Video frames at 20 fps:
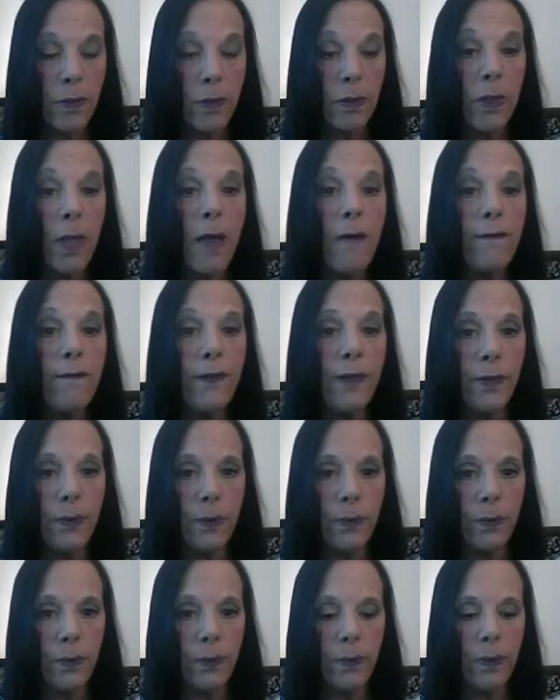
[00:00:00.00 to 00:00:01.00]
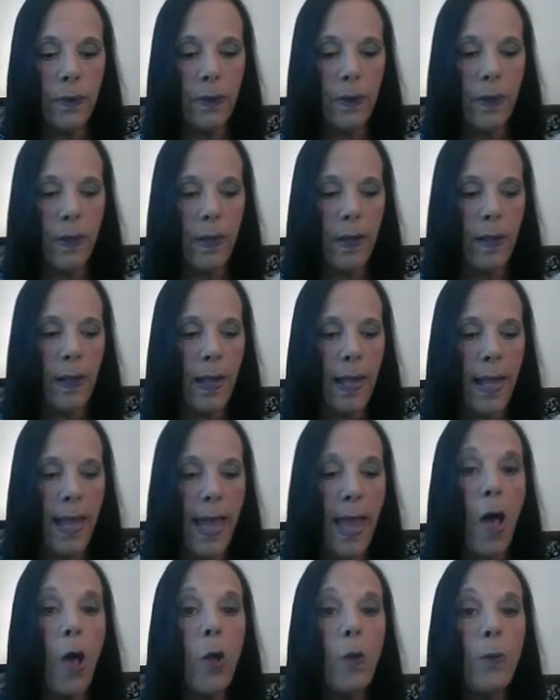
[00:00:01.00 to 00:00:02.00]
love you,
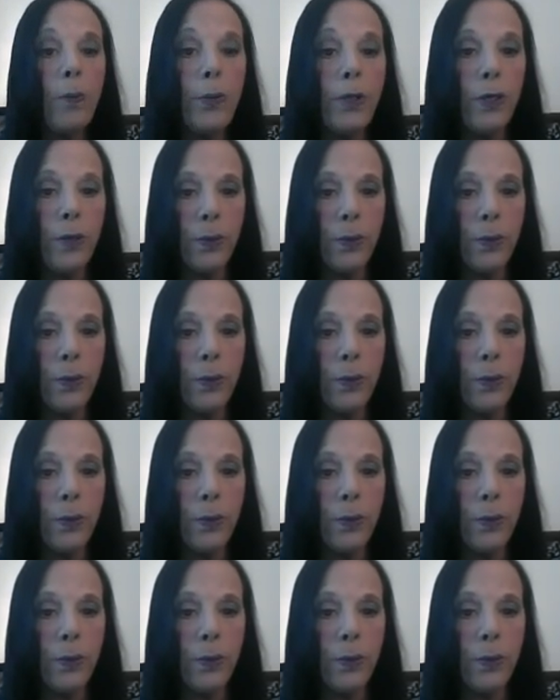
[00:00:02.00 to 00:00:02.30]
help